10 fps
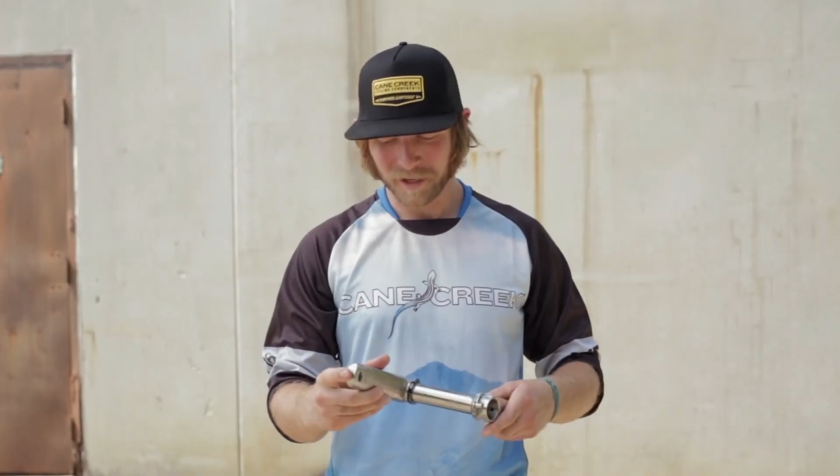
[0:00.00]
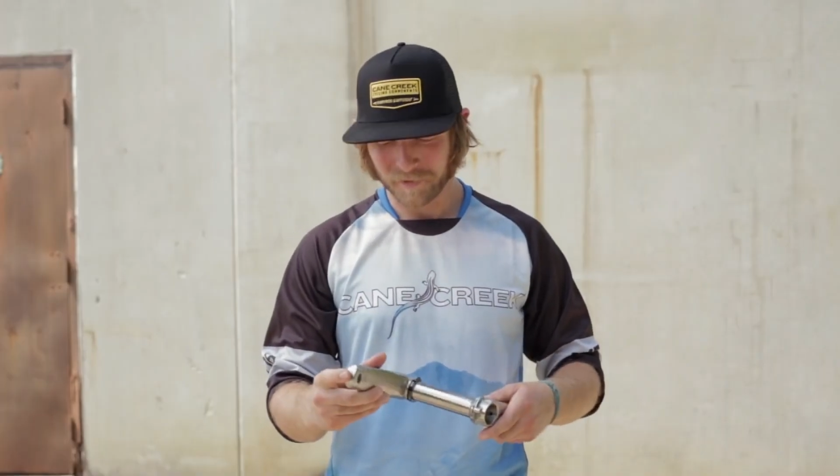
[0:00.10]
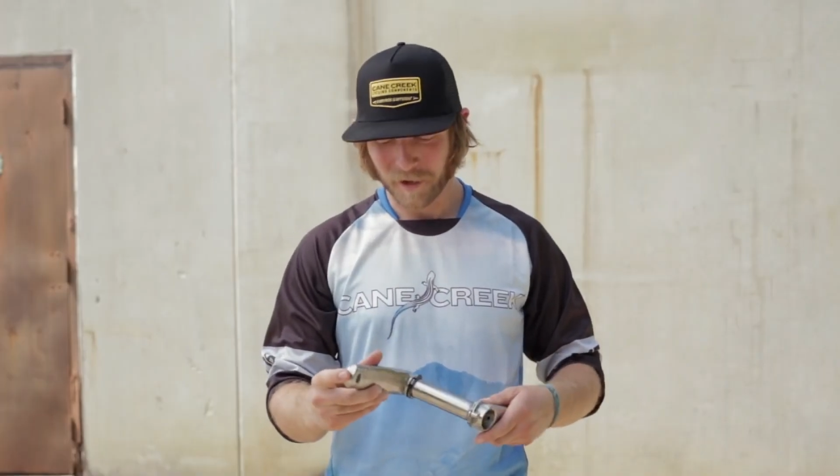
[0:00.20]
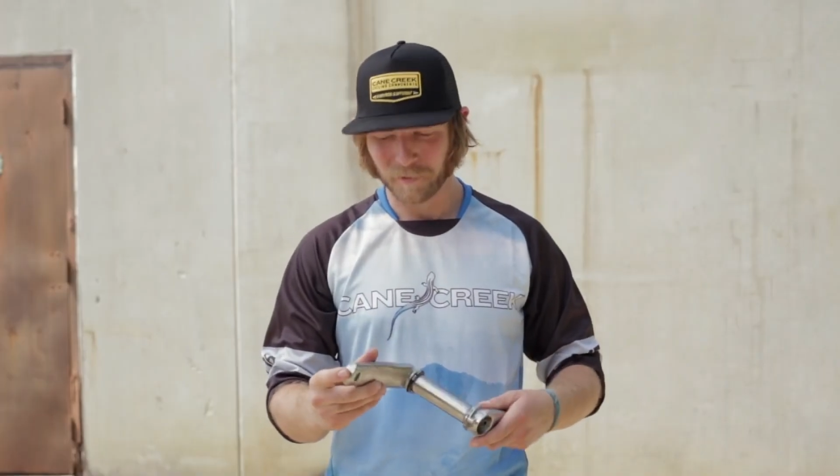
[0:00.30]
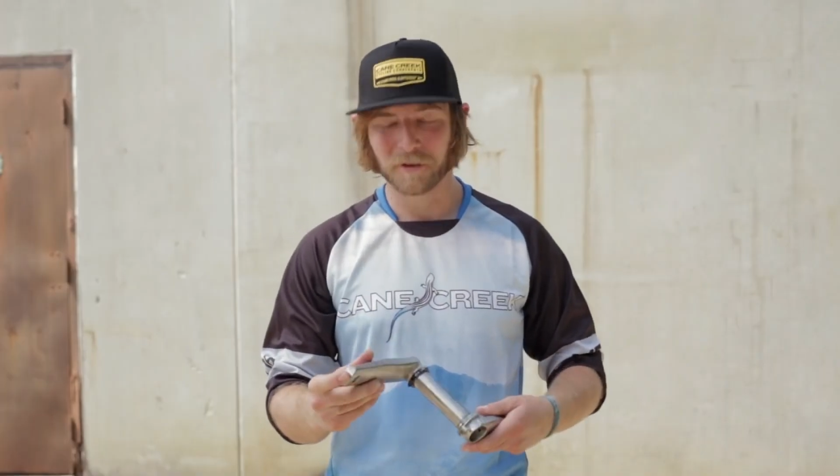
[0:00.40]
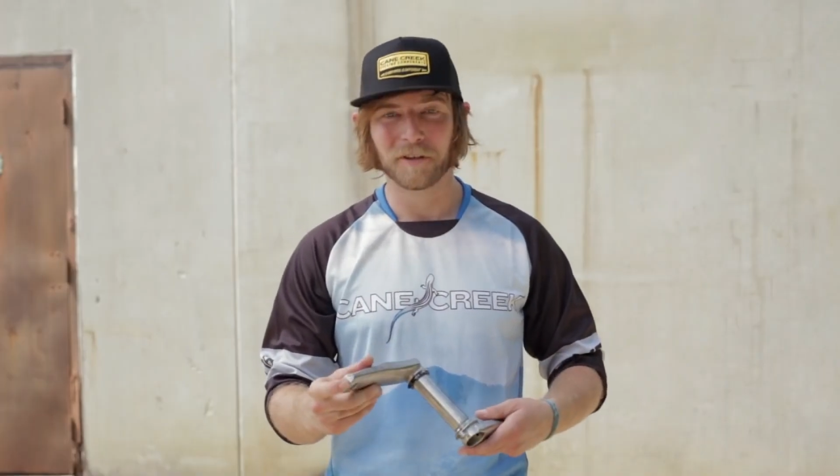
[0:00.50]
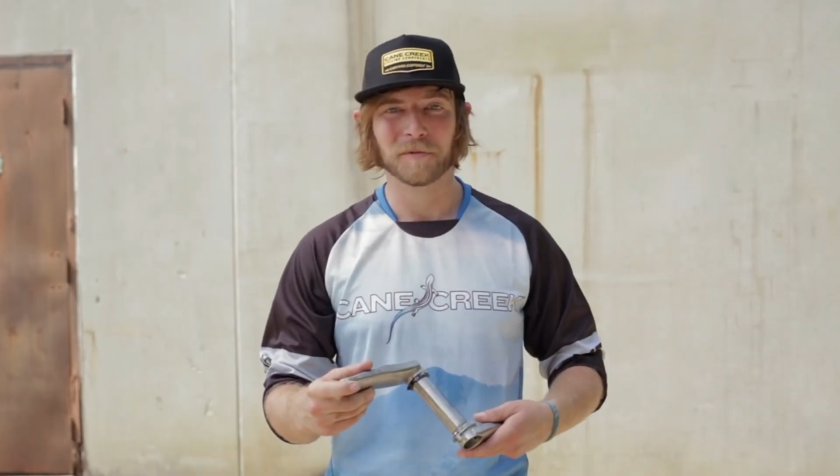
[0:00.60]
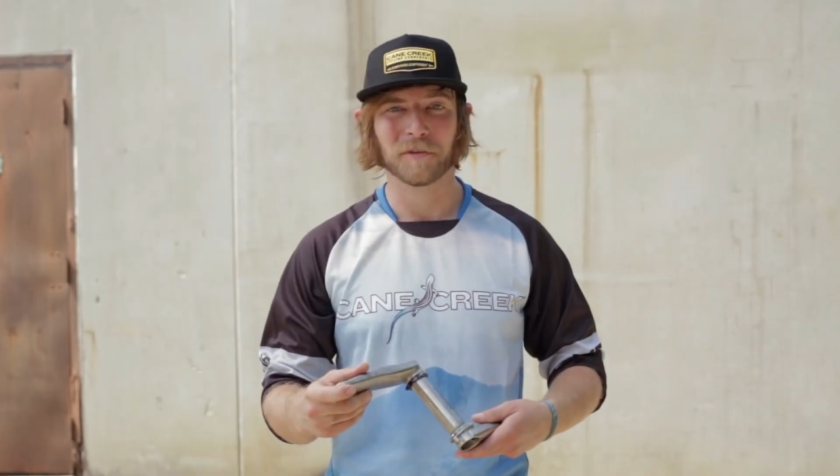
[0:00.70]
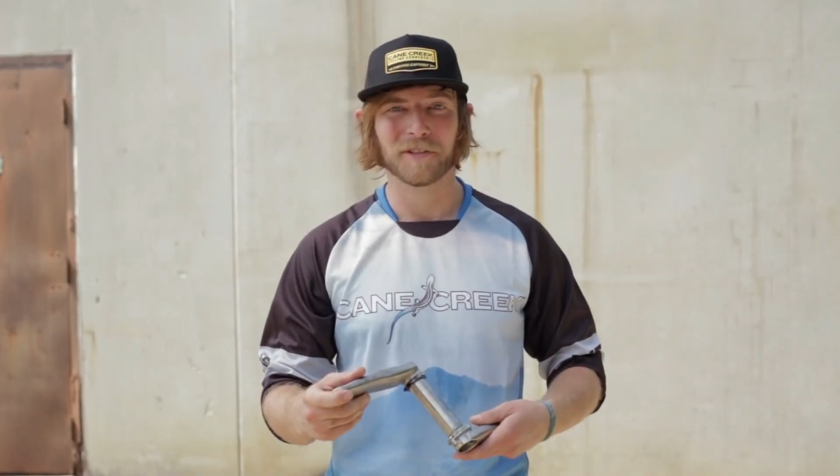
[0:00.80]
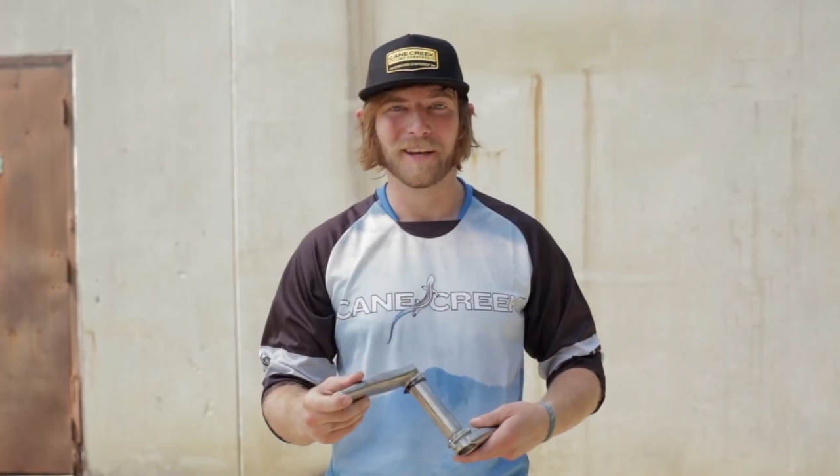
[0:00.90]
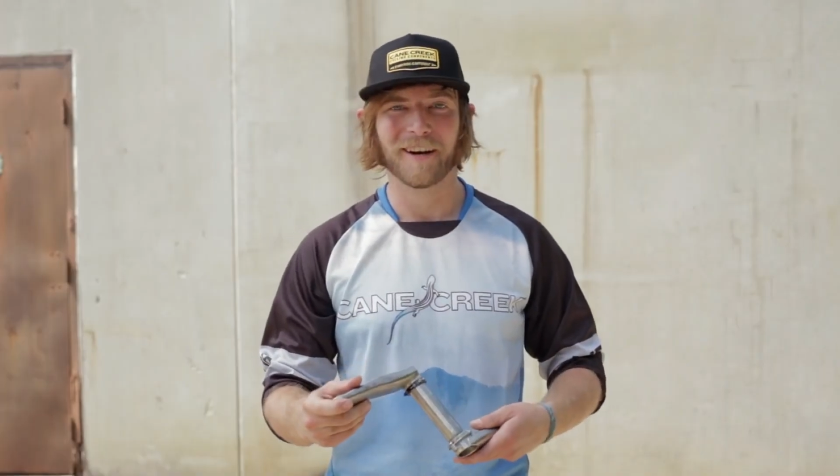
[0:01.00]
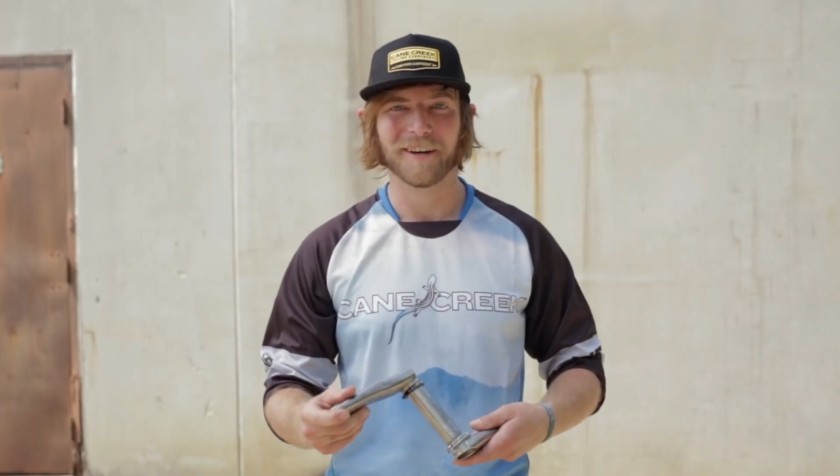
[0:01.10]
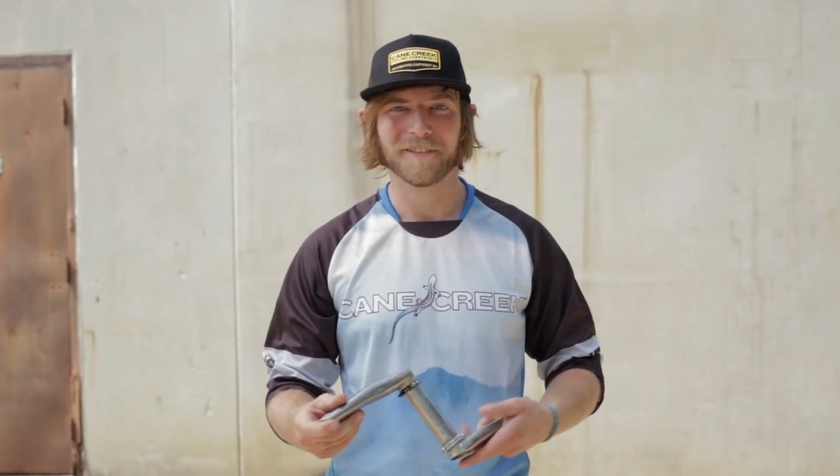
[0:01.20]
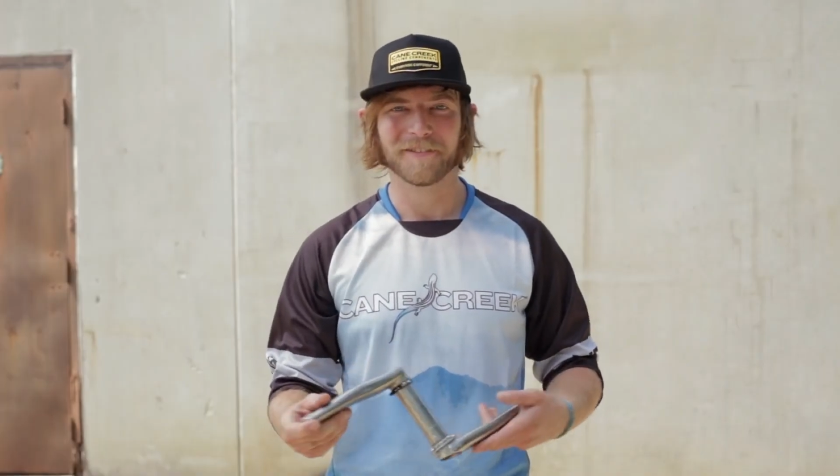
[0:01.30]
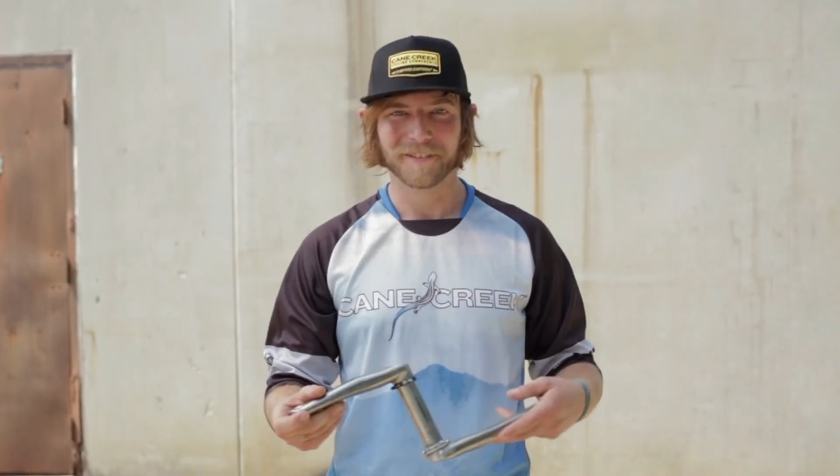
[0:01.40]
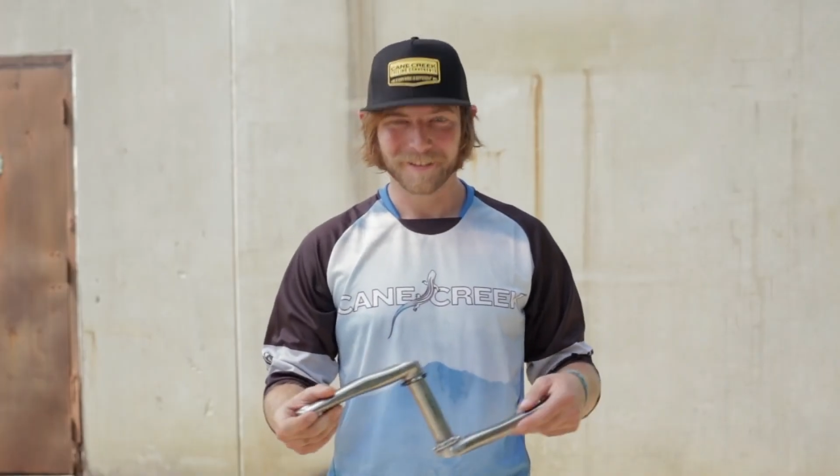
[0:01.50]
and some elbow grease won't take care of.